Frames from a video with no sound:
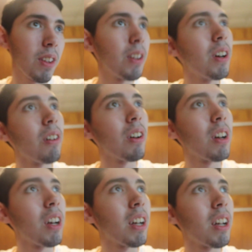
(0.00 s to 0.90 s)
you know,
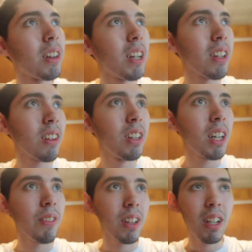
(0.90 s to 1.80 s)
and that's
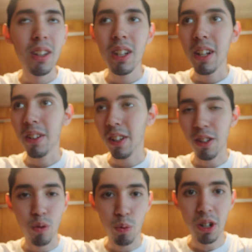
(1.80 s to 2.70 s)
not, that's not, it
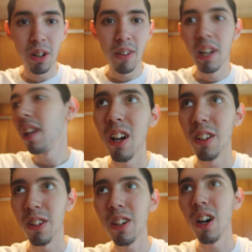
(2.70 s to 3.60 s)
gets real.
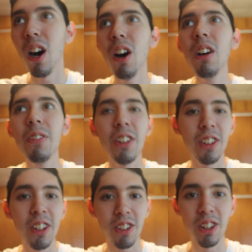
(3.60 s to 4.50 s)
Yeah,
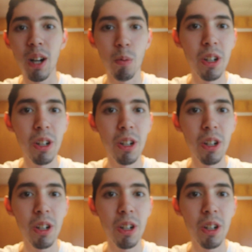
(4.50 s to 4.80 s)
obviously it's not